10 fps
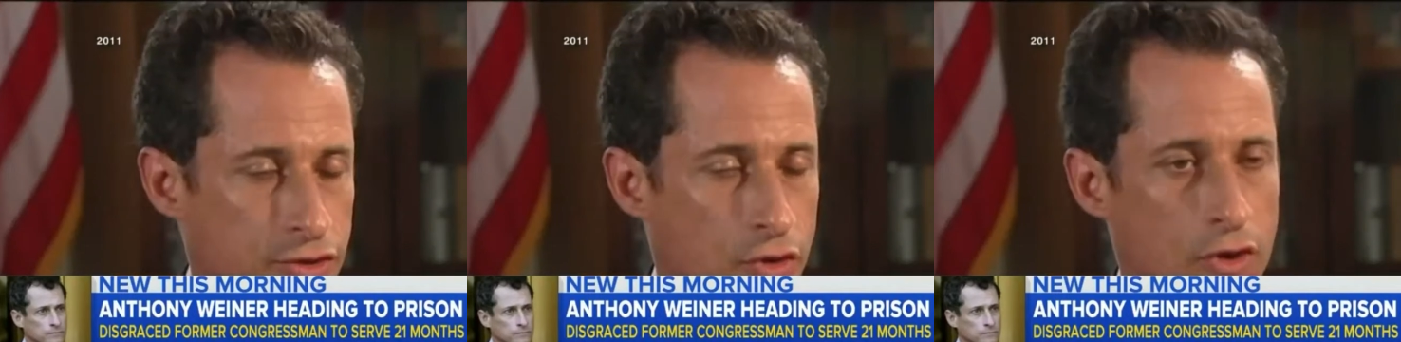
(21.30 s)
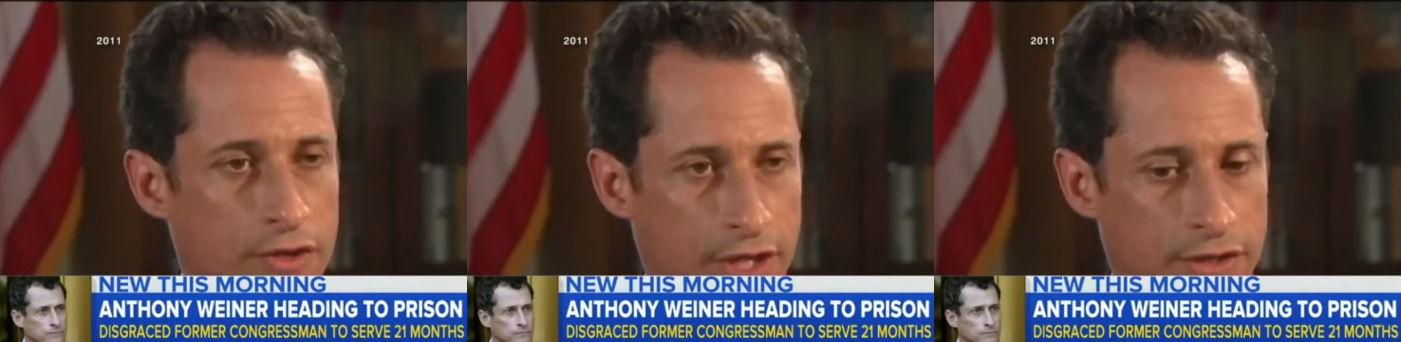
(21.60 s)

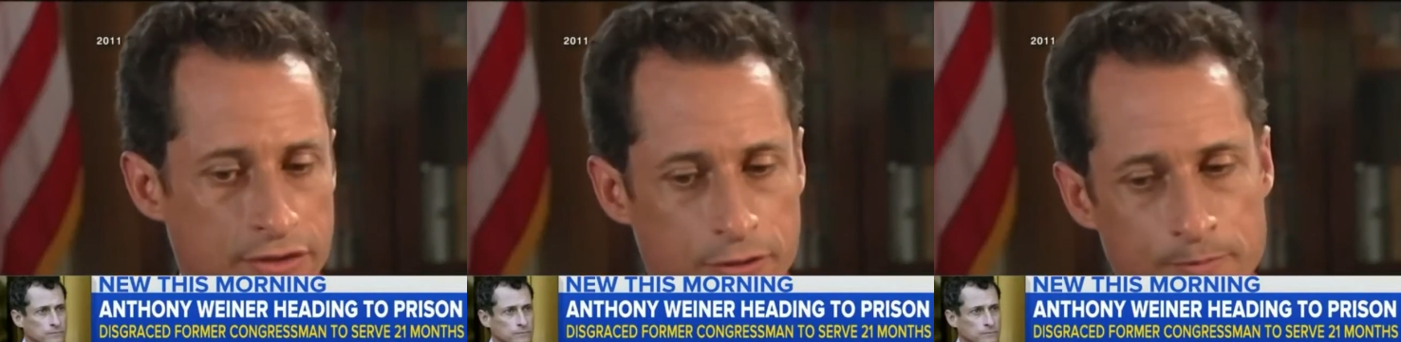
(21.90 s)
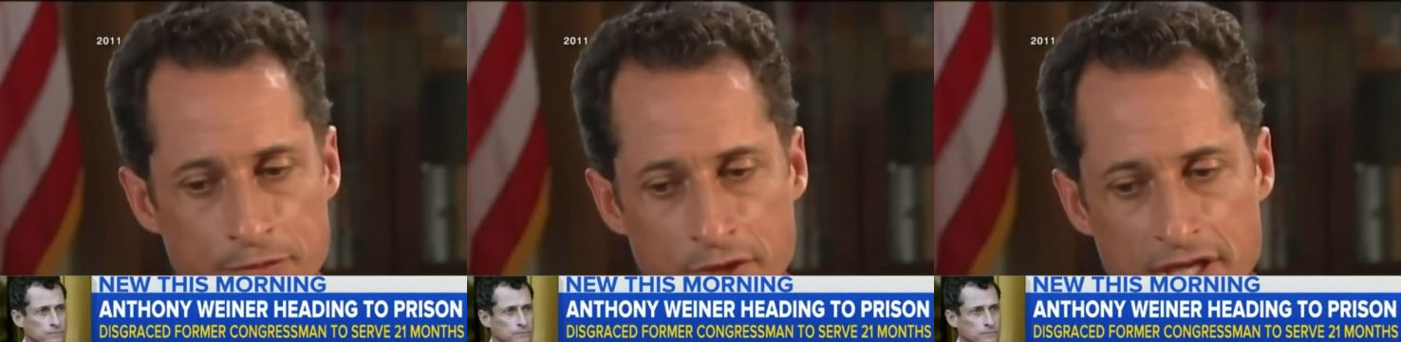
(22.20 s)
Speaker 1: Here's all that I
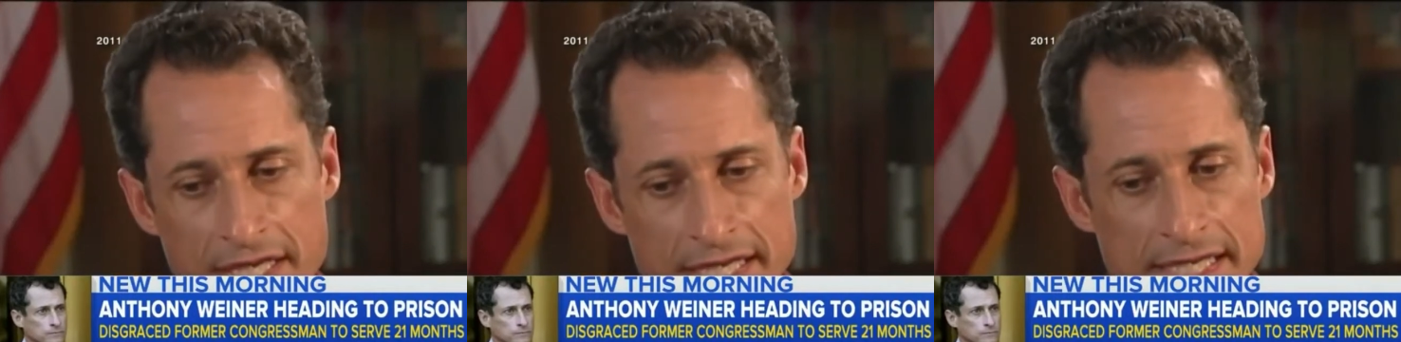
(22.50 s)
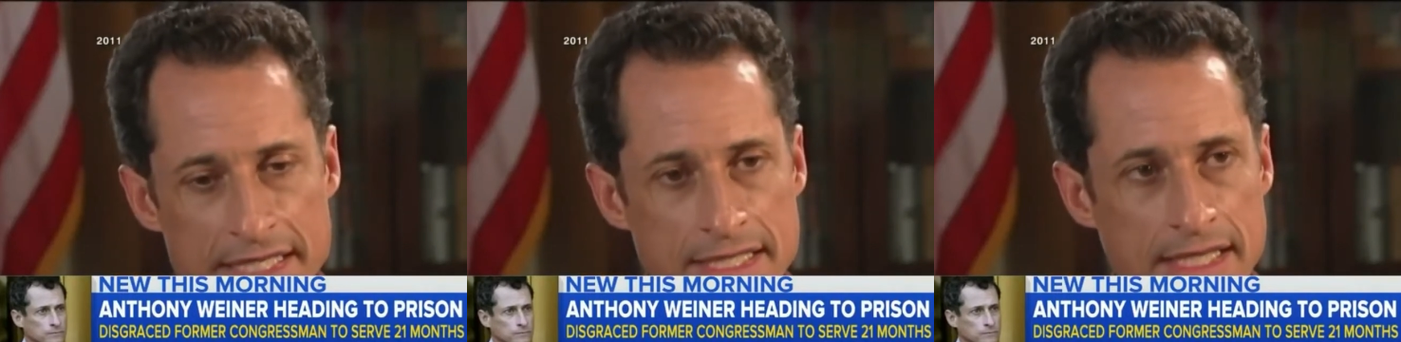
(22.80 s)
can do.
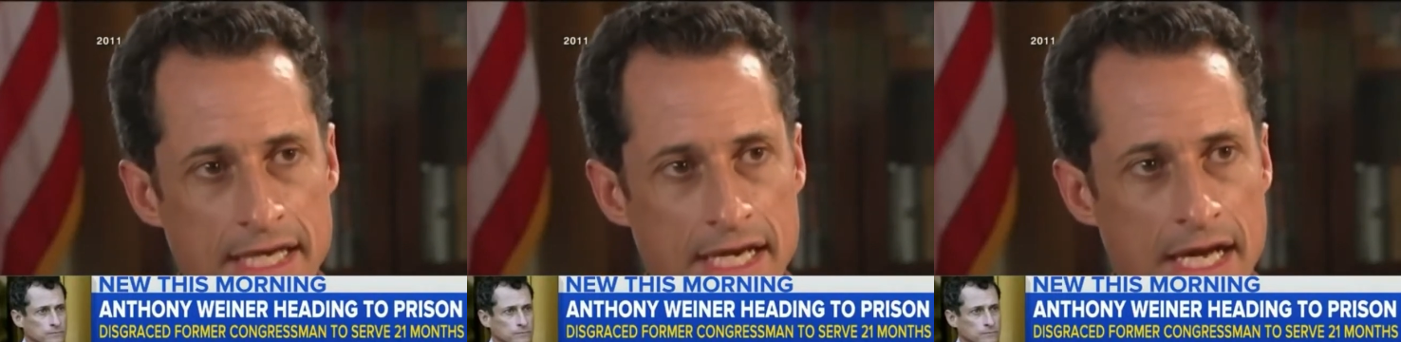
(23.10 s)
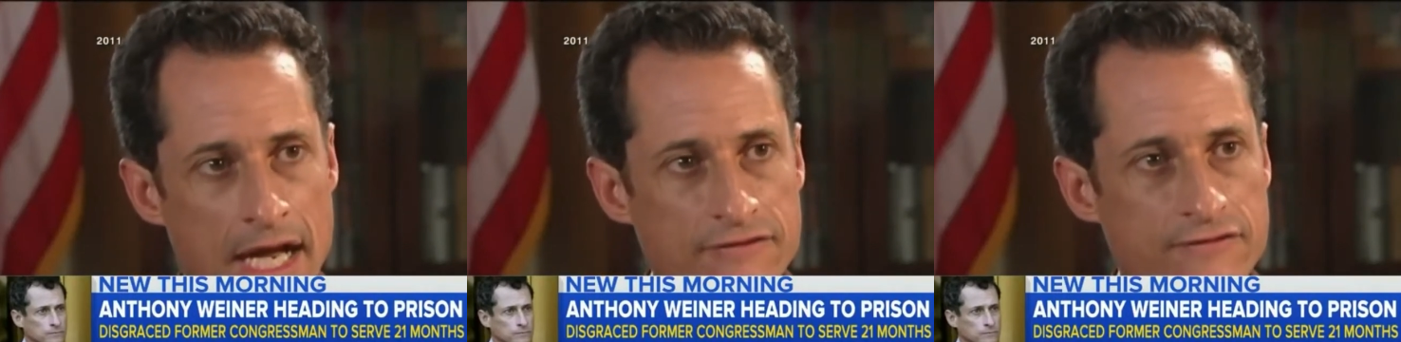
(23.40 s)
Is
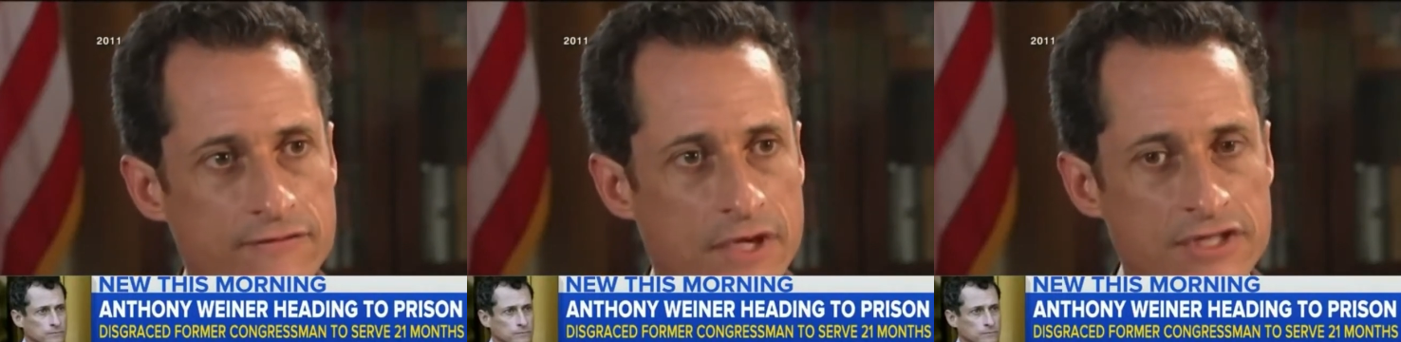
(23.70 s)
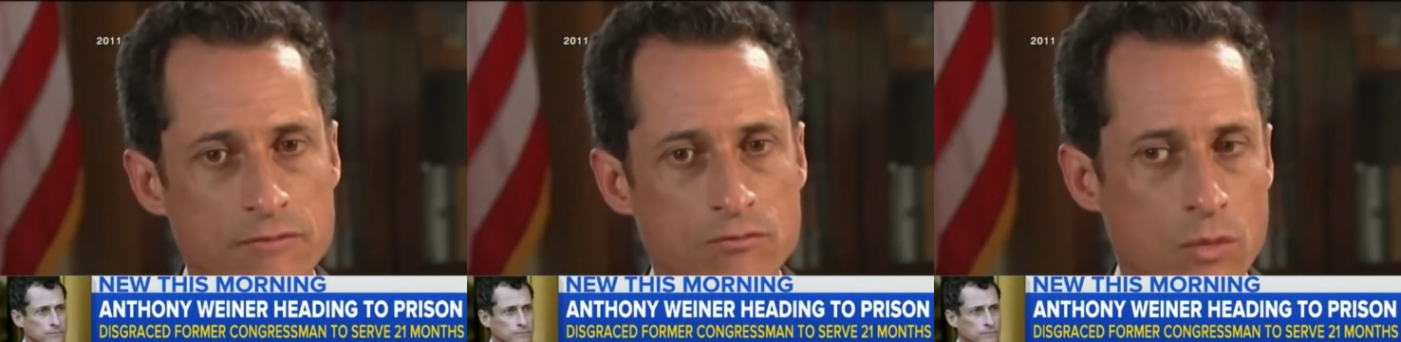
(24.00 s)
that I've,
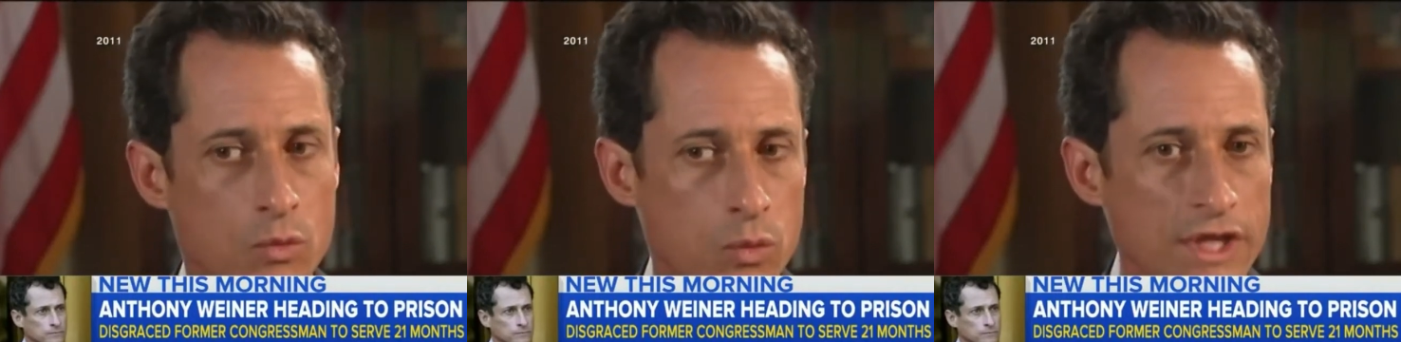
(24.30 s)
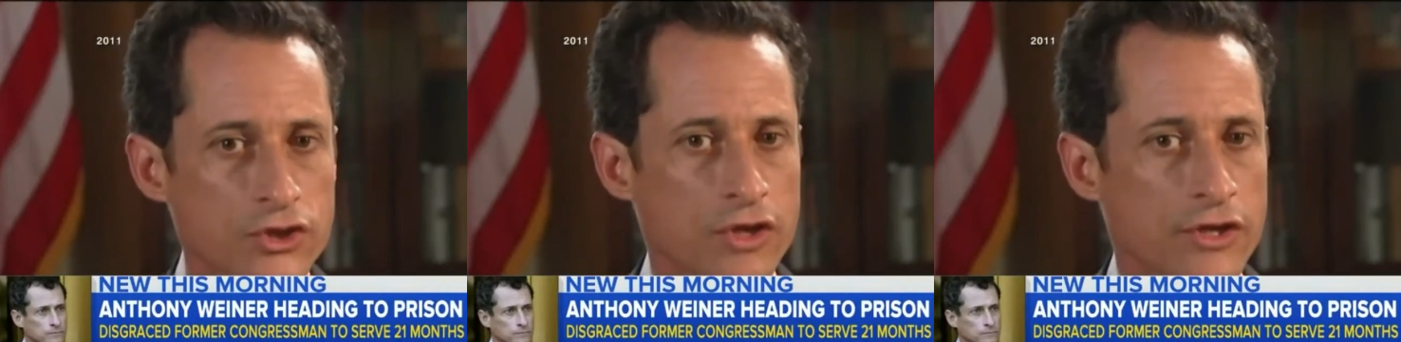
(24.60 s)
I said,
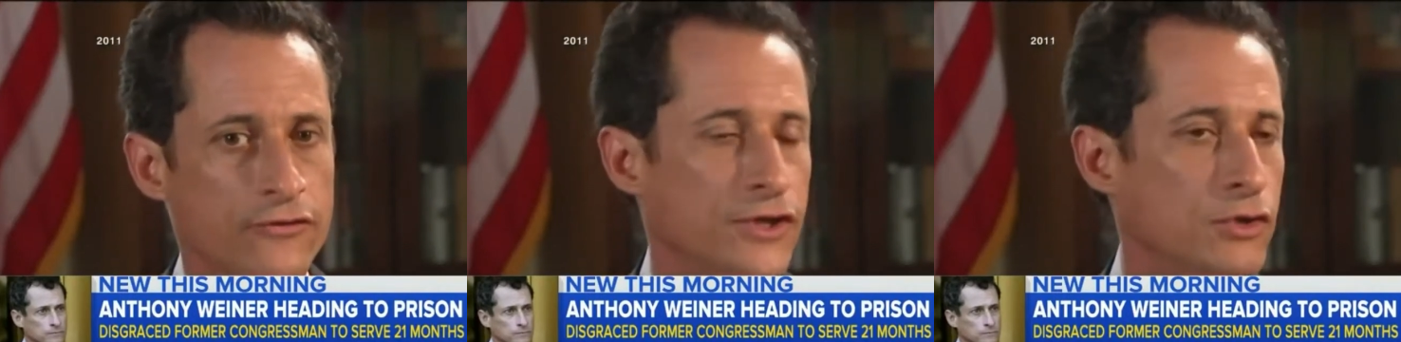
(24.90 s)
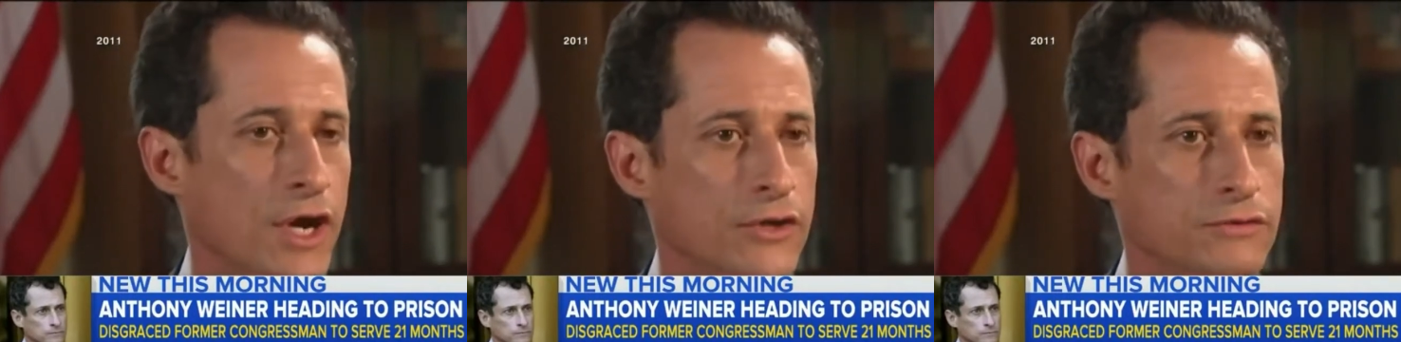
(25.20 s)
let's try
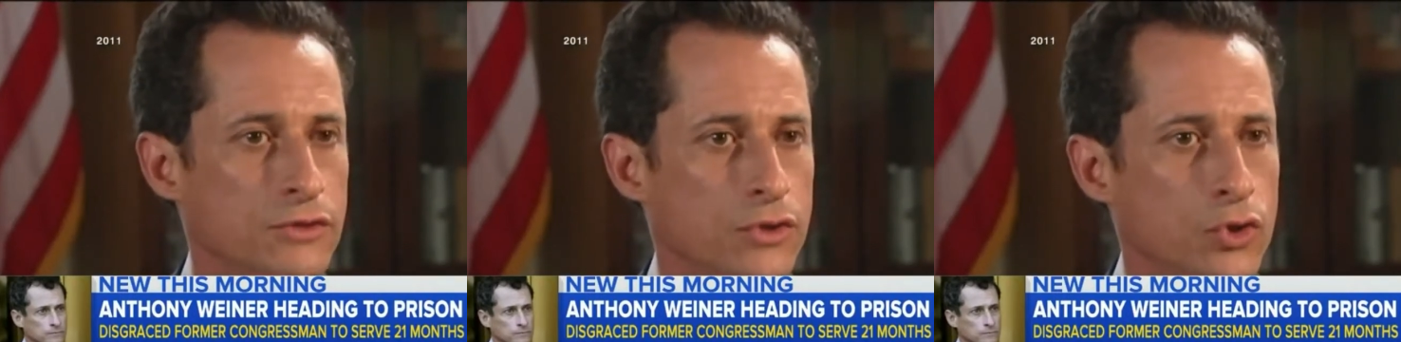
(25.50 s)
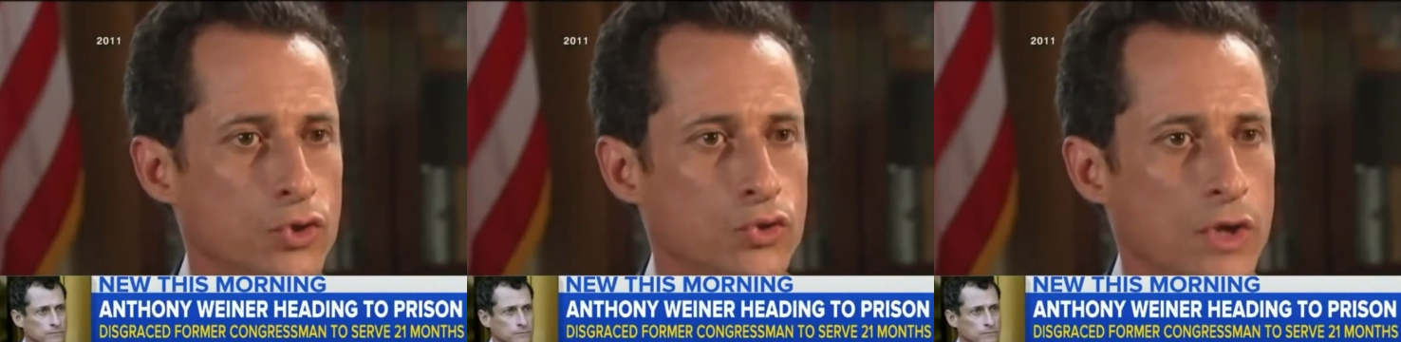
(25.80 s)
to figure out
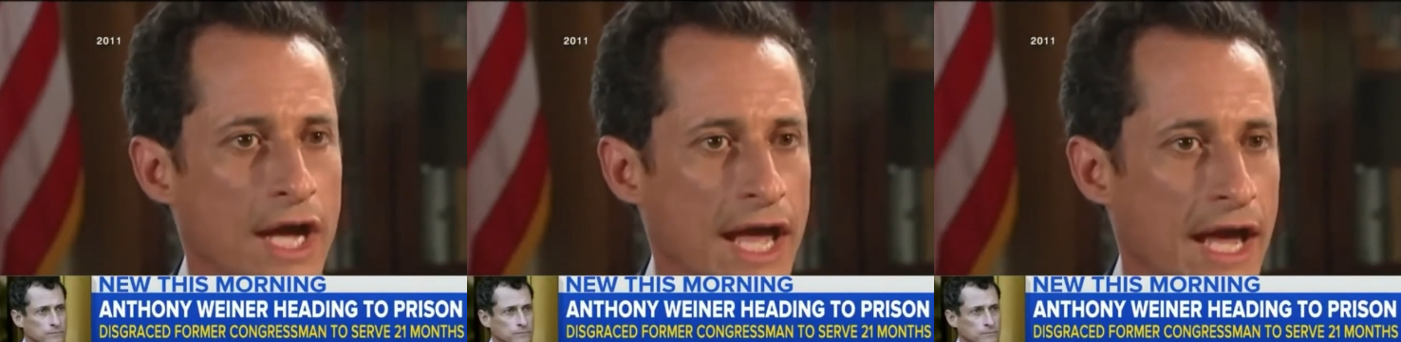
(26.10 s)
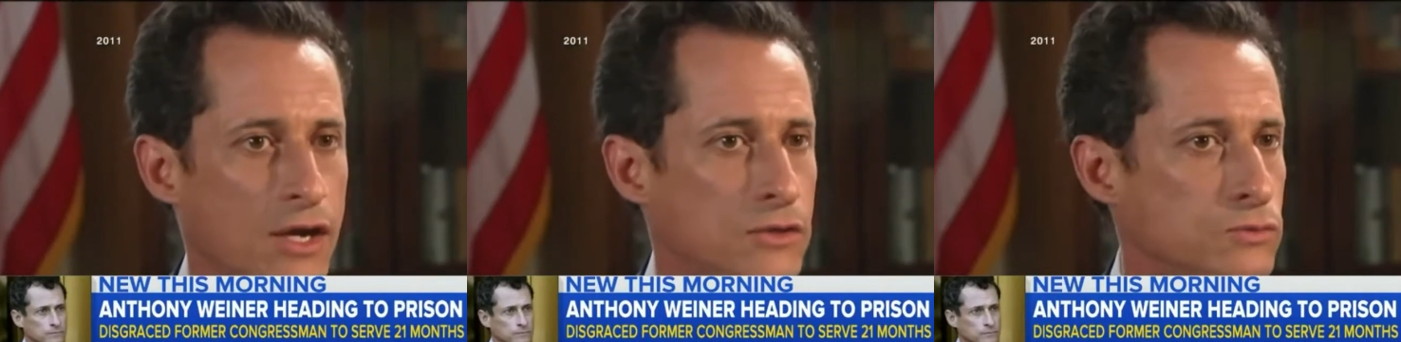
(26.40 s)
who,
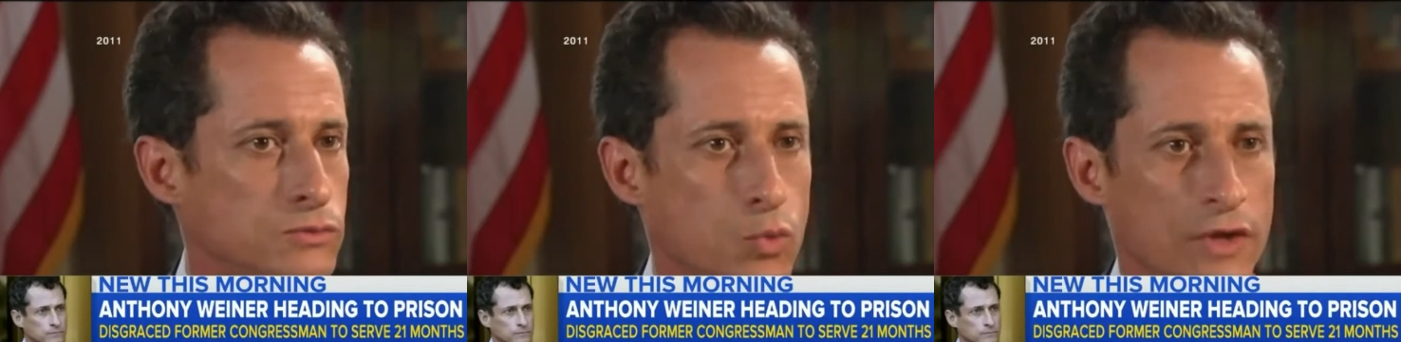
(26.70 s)
how,